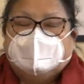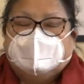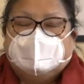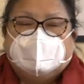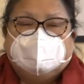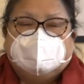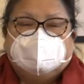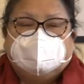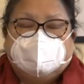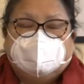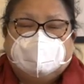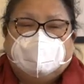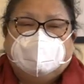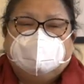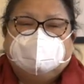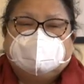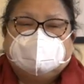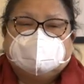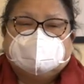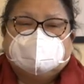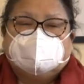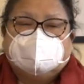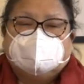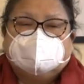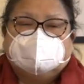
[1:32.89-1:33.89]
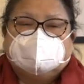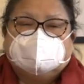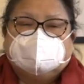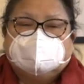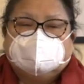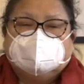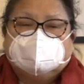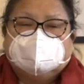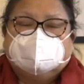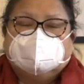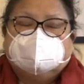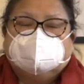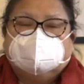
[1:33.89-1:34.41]
Meanwhile, I was
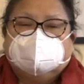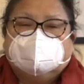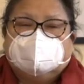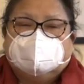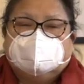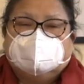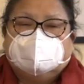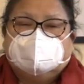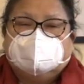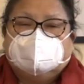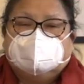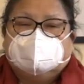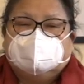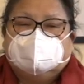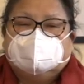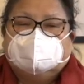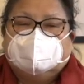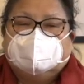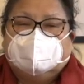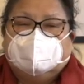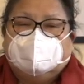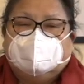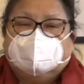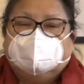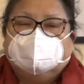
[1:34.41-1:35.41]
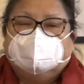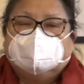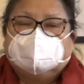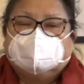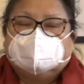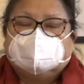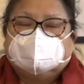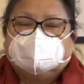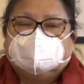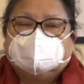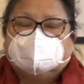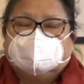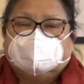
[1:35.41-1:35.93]
homesick, and I
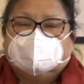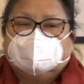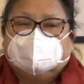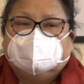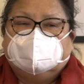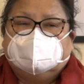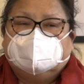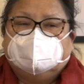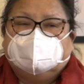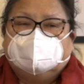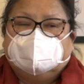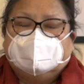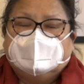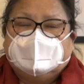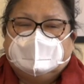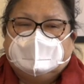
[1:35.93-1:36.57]
was uh,